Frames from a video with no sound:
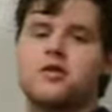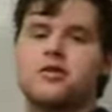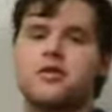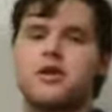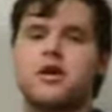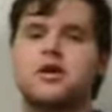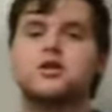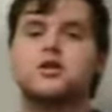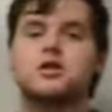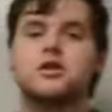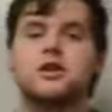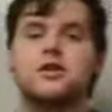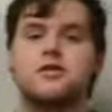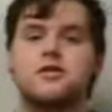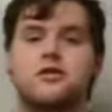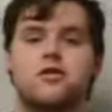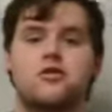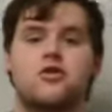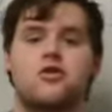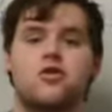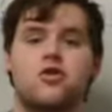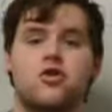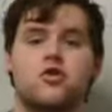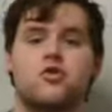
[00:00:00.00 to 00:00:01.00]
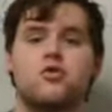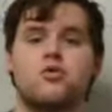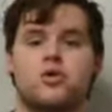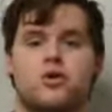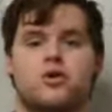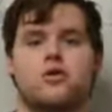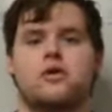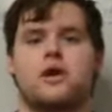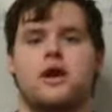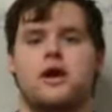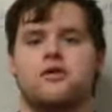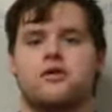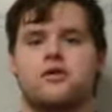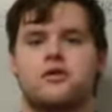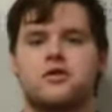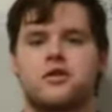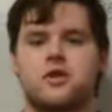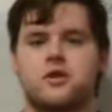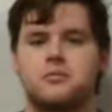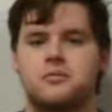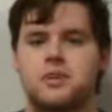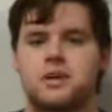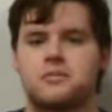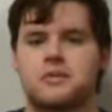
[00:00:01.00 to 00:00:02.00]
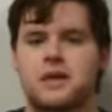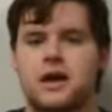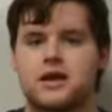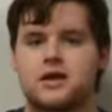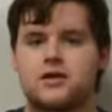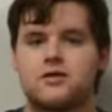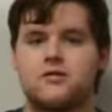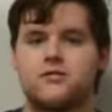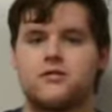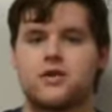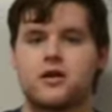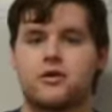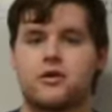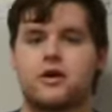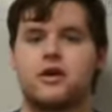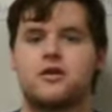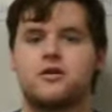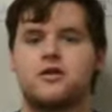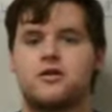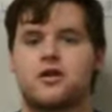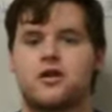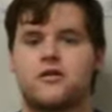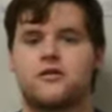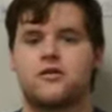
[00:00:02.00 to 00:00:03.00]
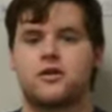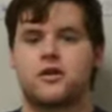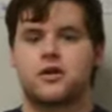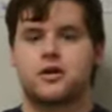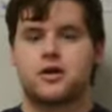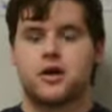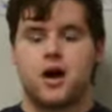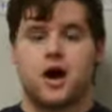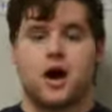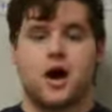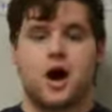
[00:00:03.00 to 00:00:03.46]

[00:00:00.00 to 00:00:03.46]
essentially the tuner. Now, this can be made in various different